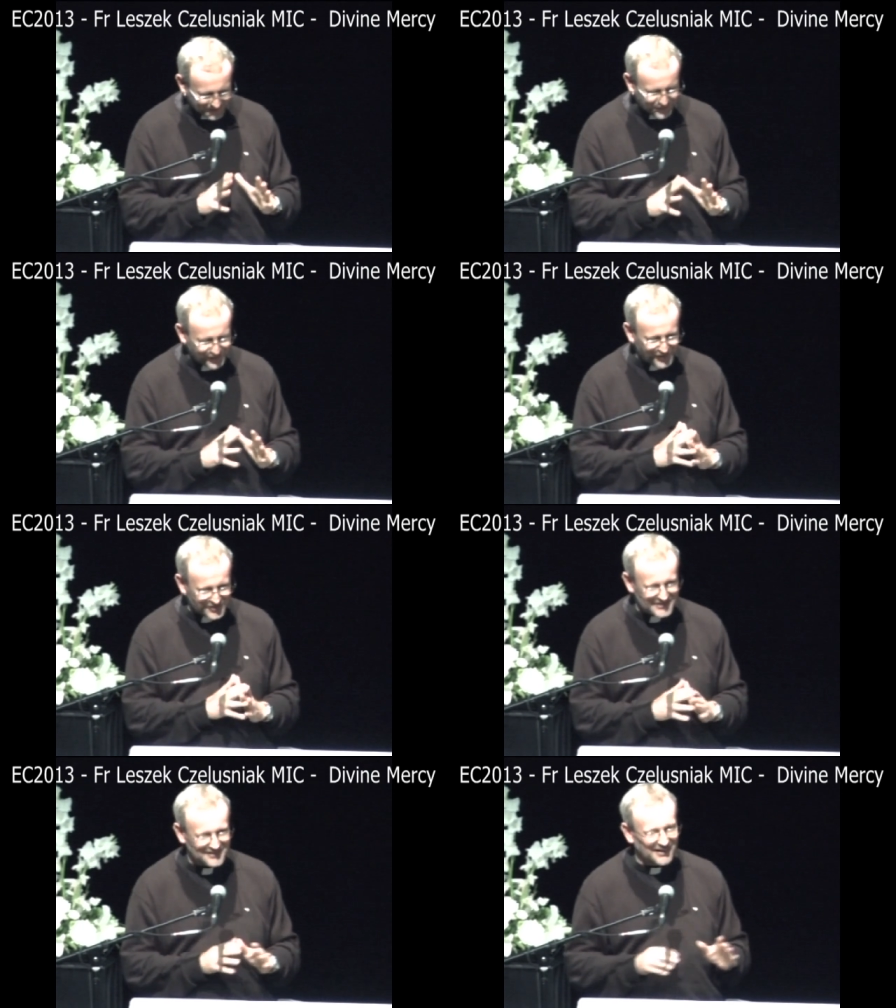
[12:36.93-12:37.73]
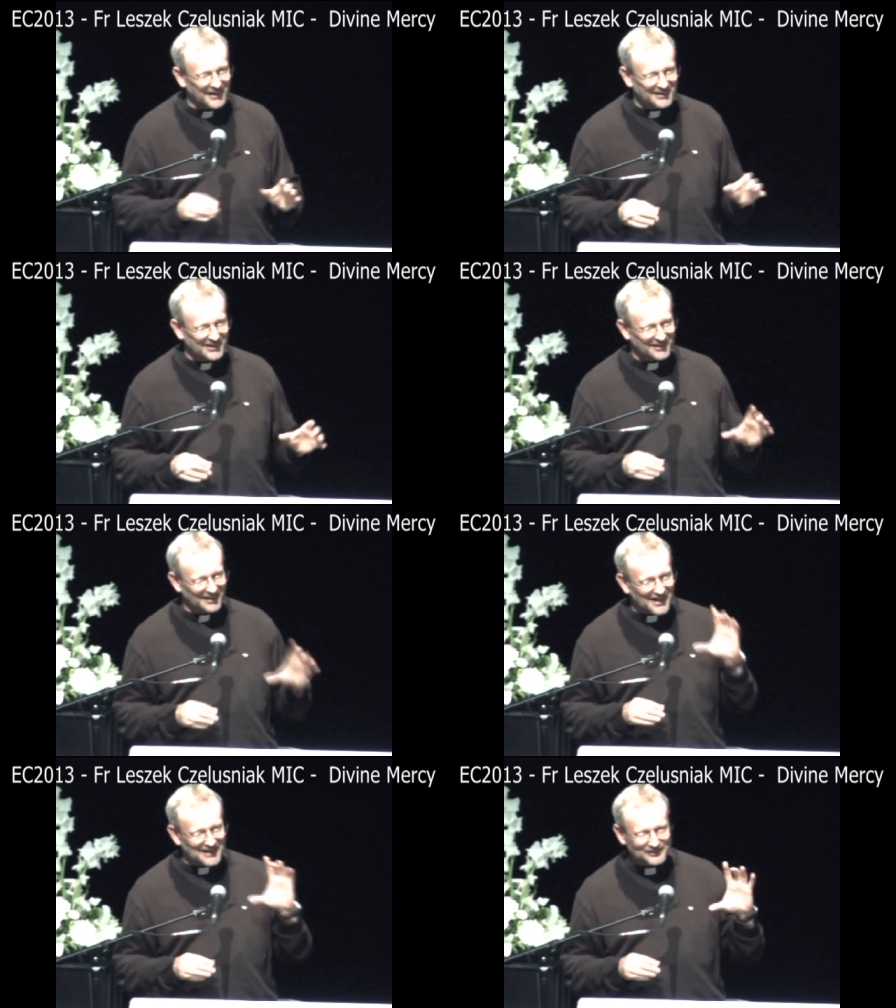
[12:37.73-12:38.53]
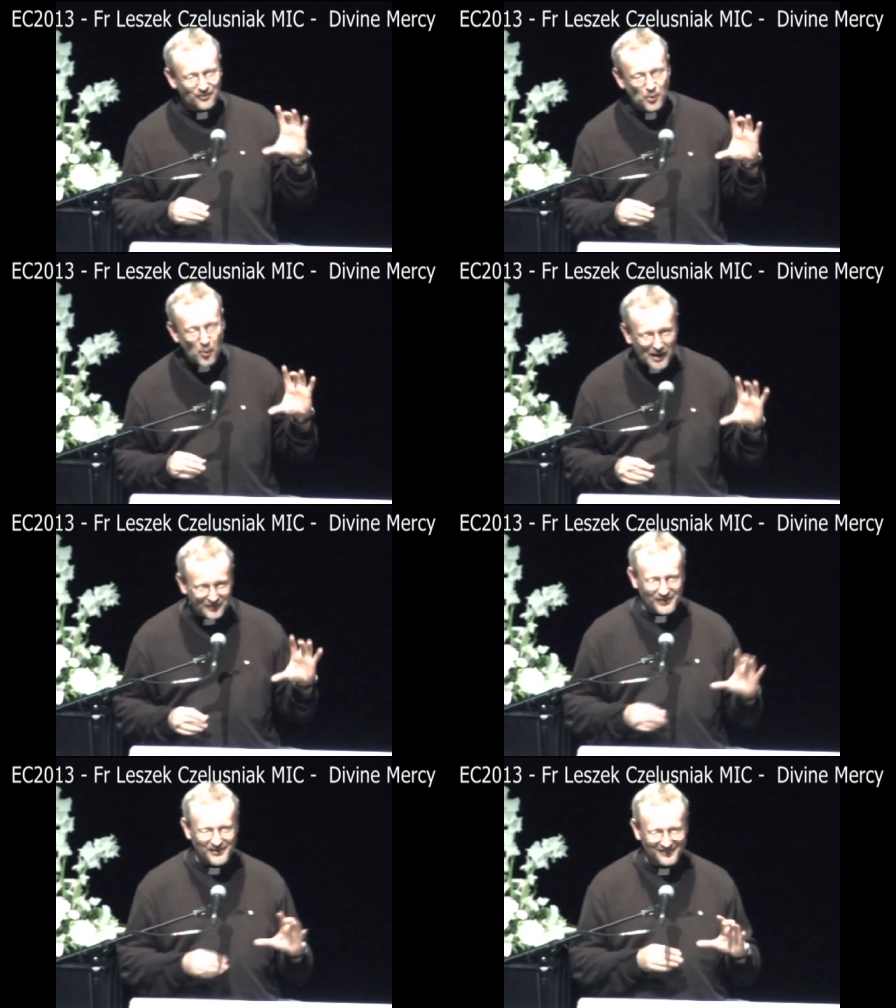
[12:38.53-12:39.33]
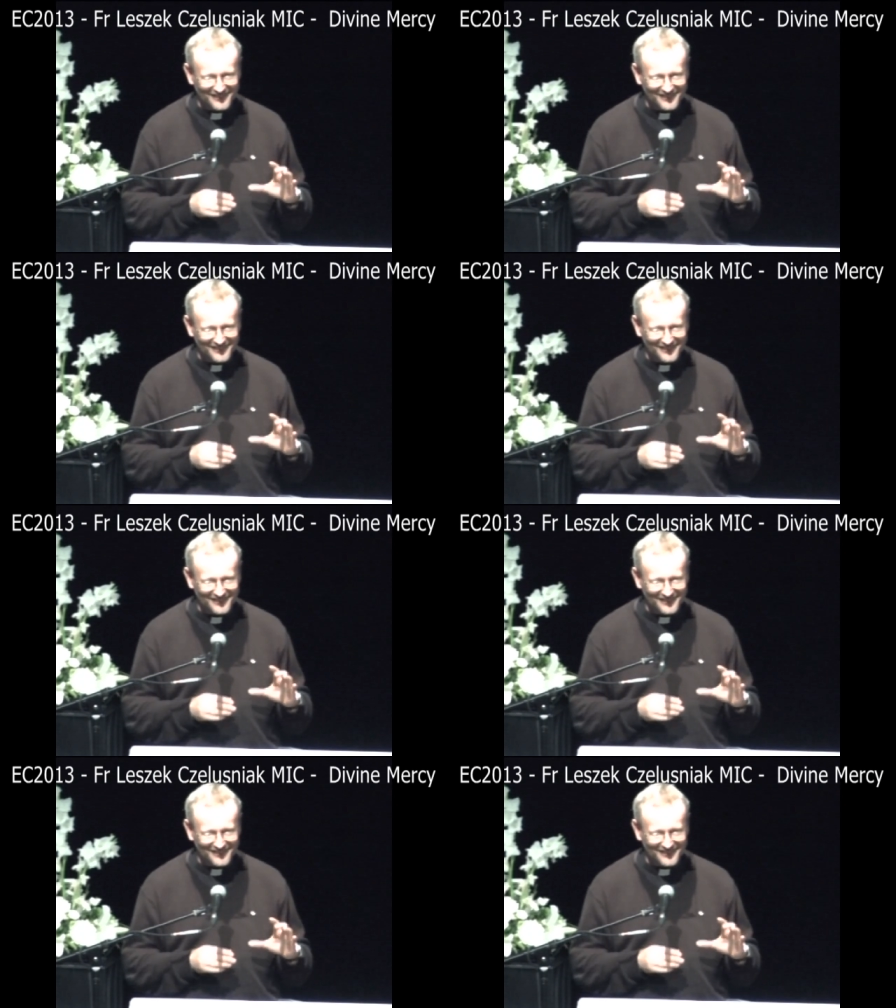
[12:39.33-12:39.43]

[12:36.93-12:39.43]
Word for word: the first take the glass of water.